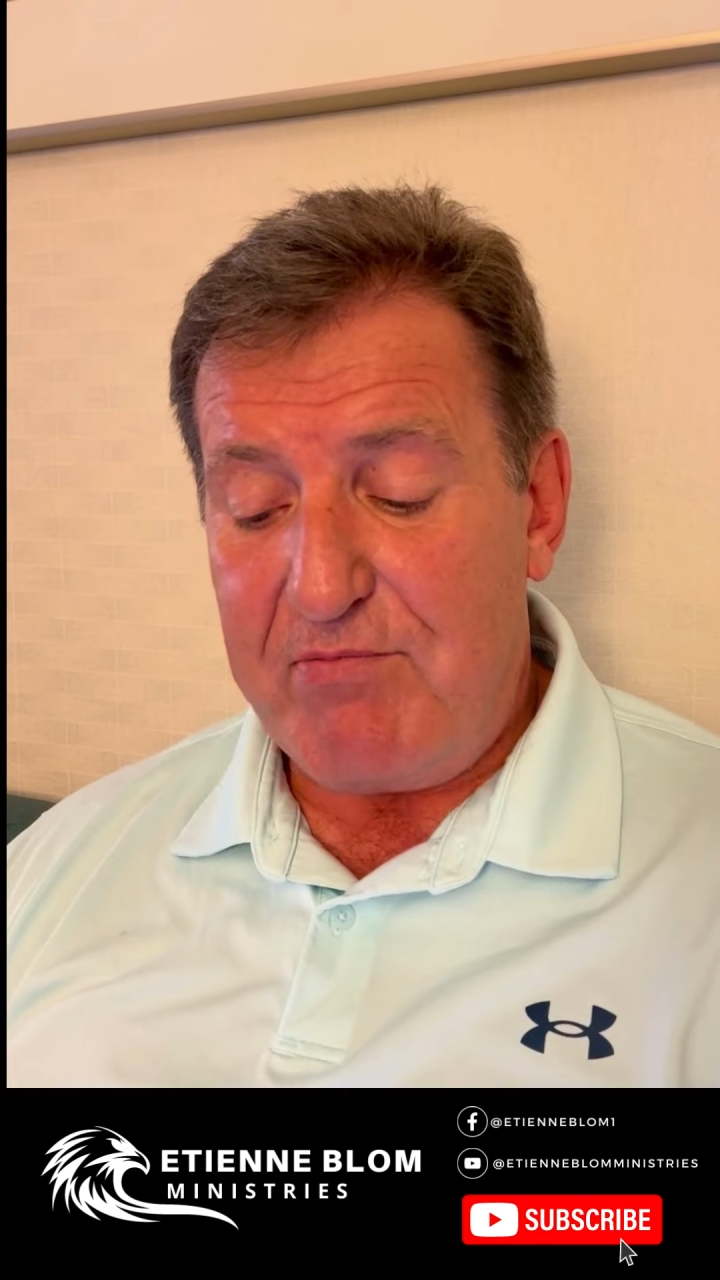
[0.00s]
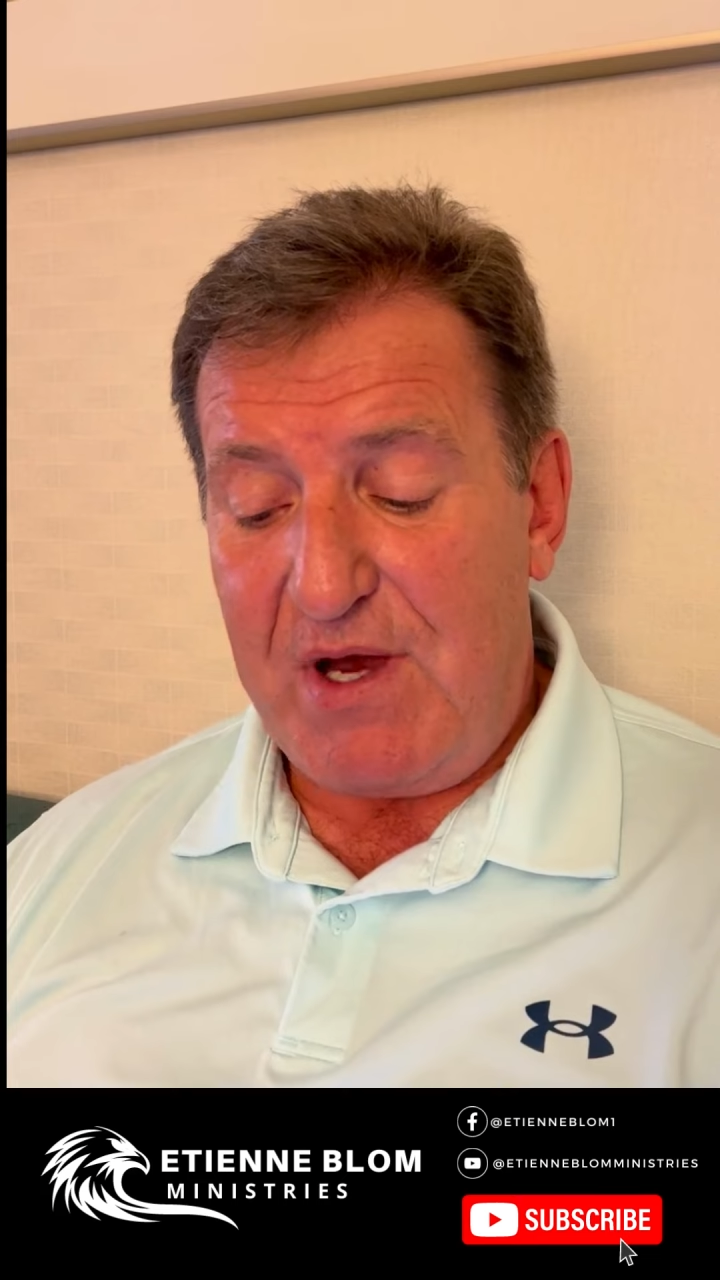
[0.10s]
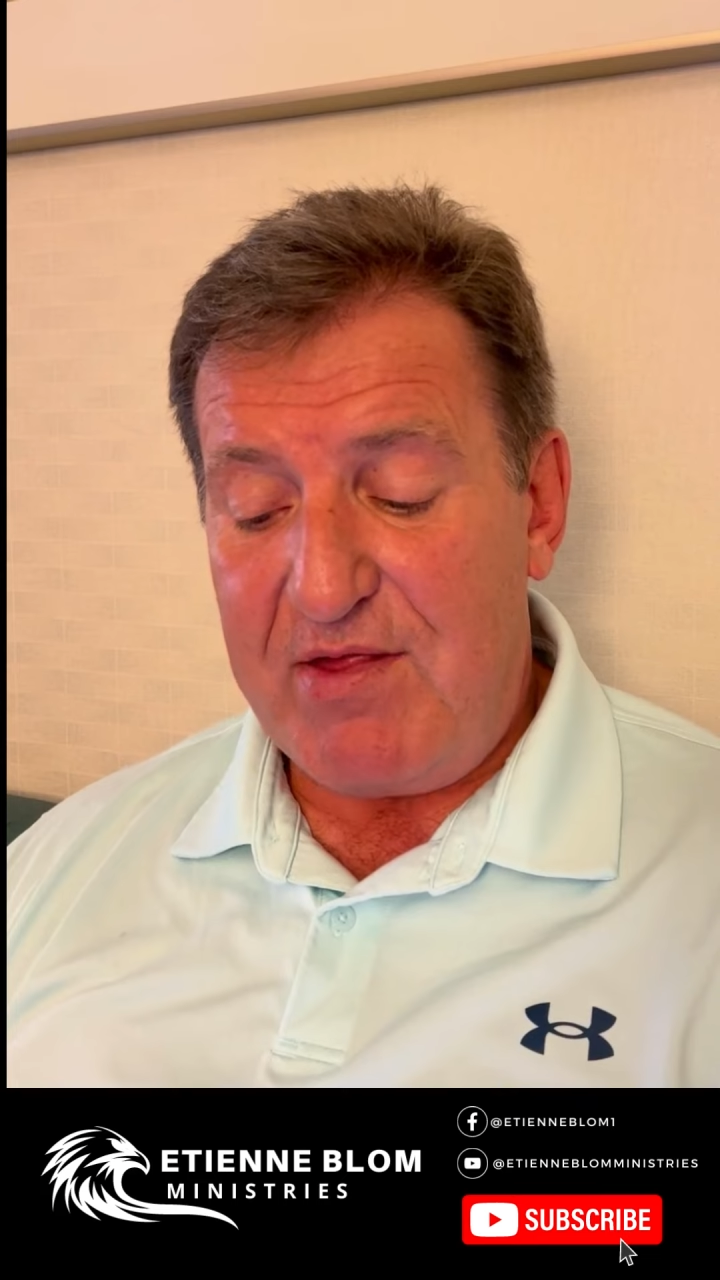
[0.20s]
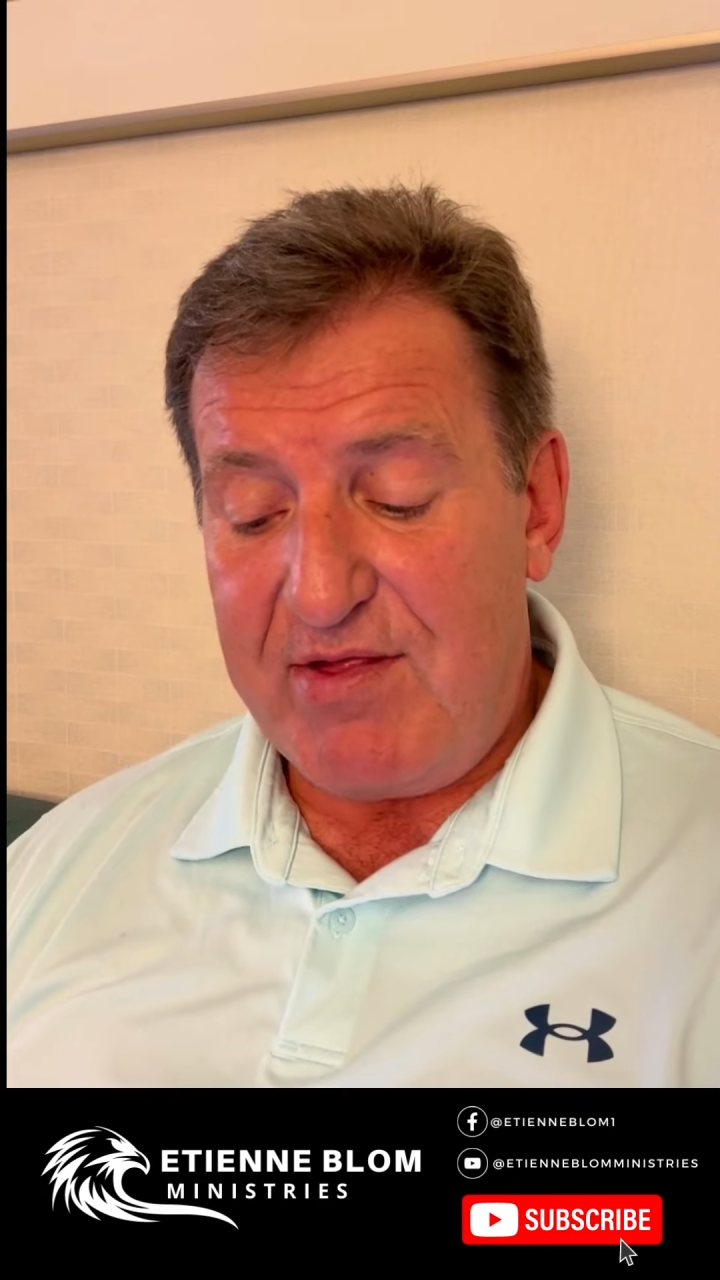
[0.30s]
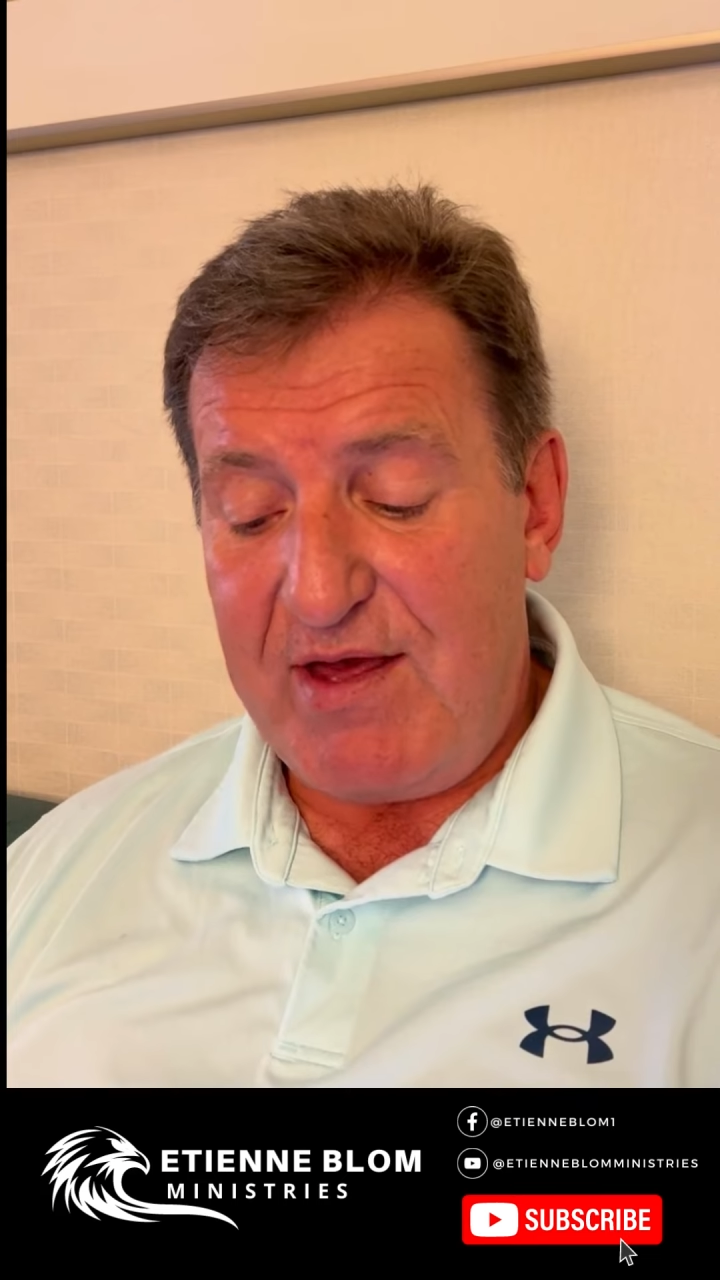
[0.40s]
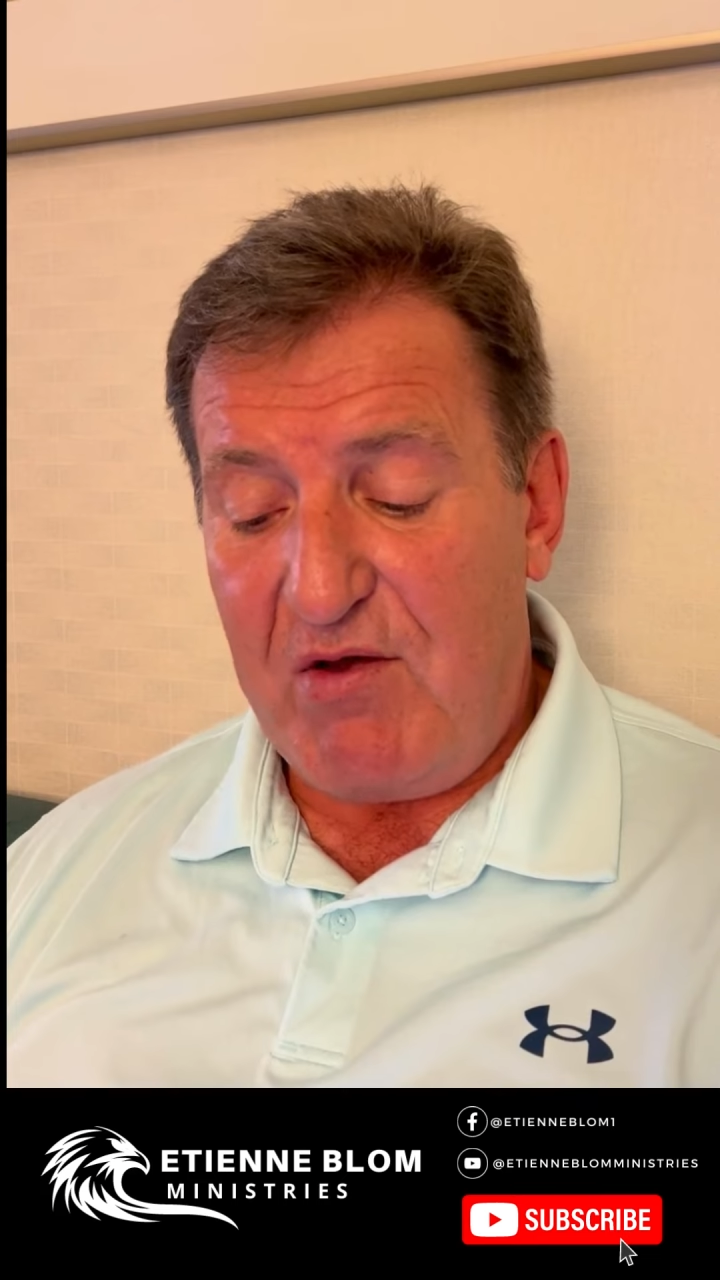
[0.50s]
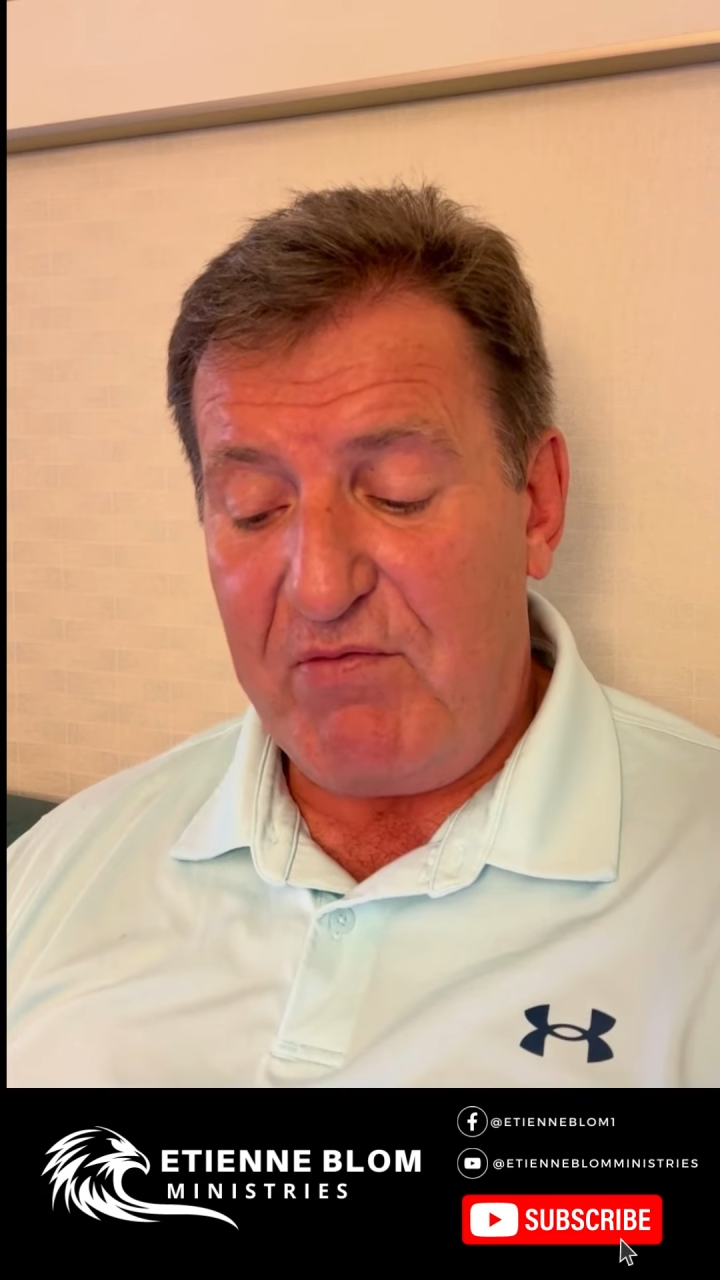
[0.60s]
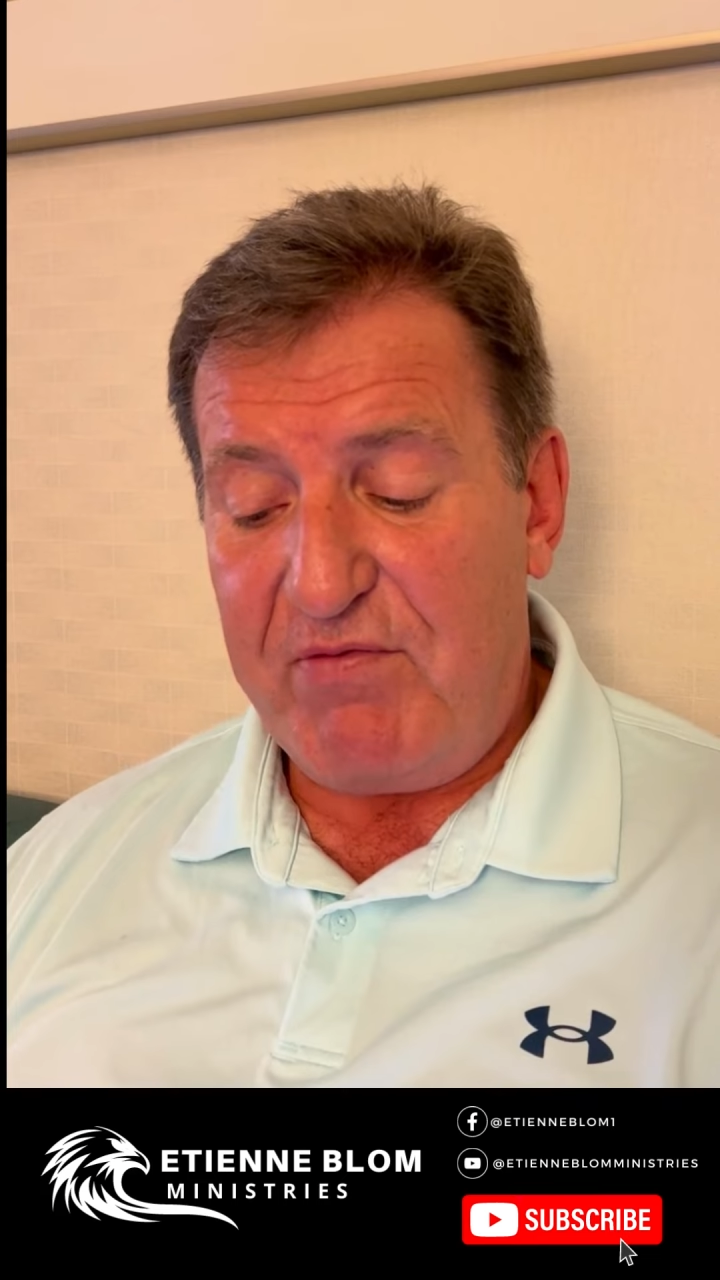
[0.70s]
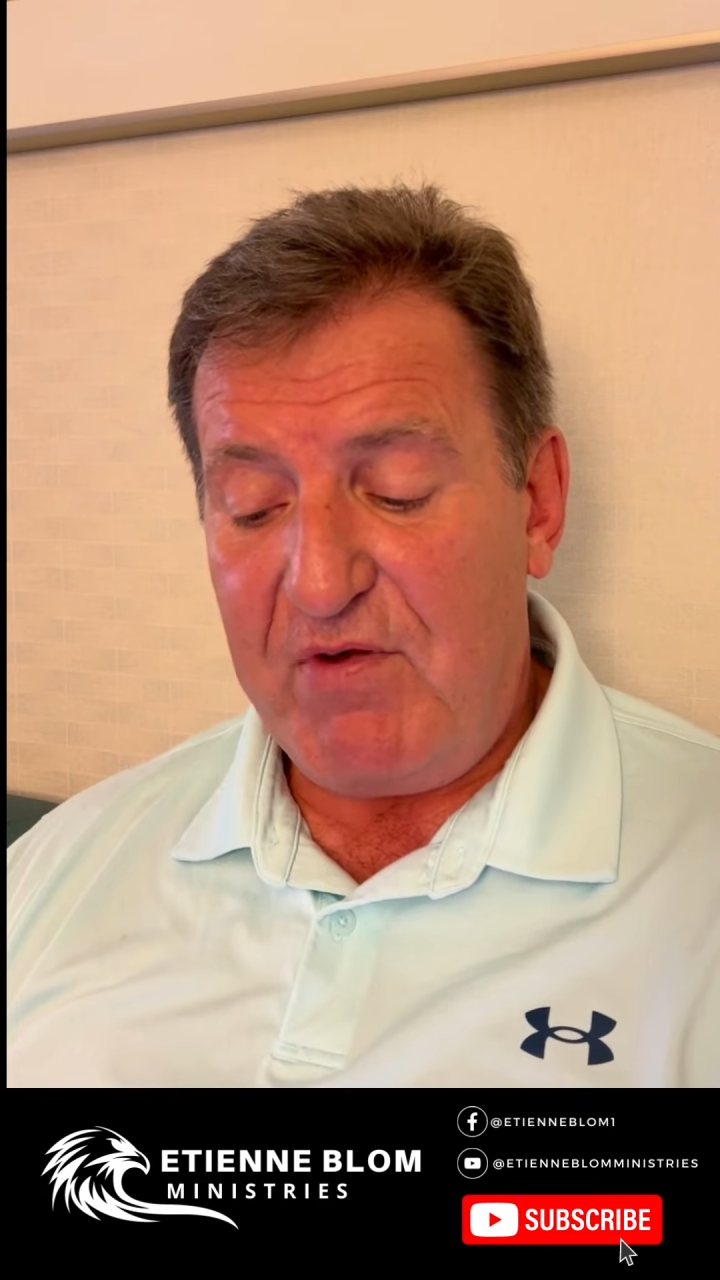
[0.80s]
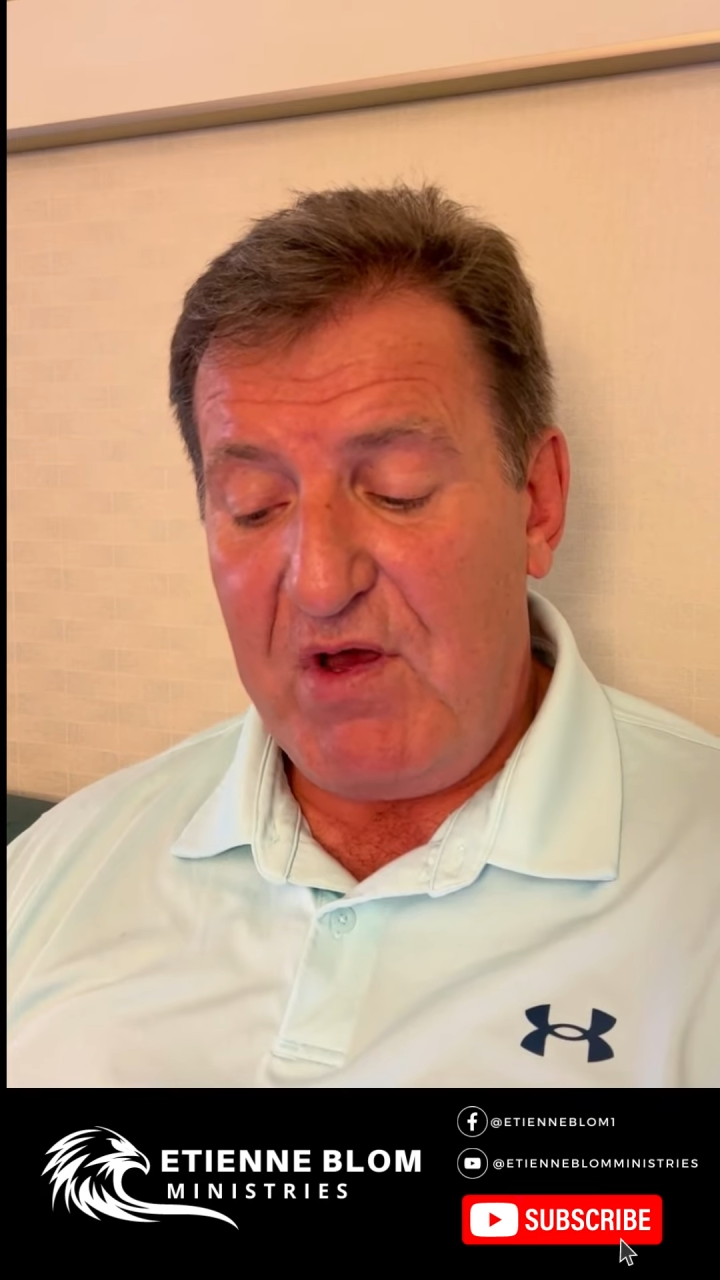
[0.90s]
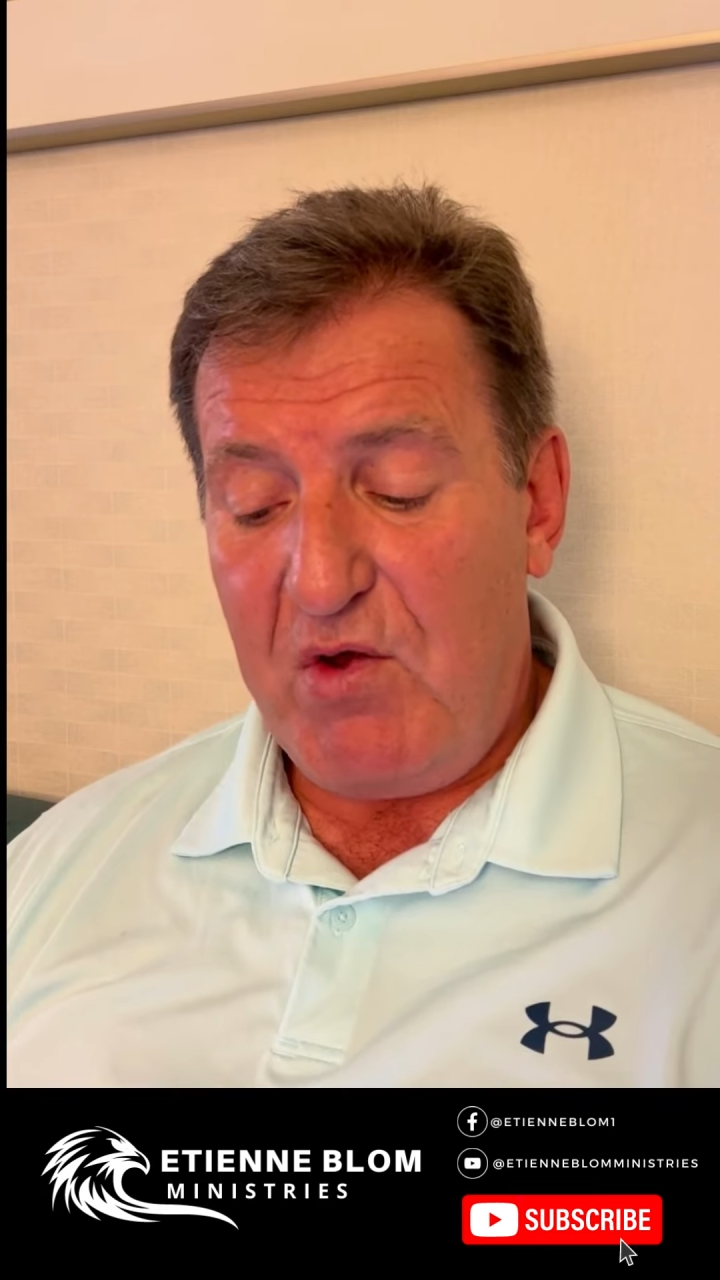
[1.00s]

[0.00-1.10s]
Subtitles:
myself,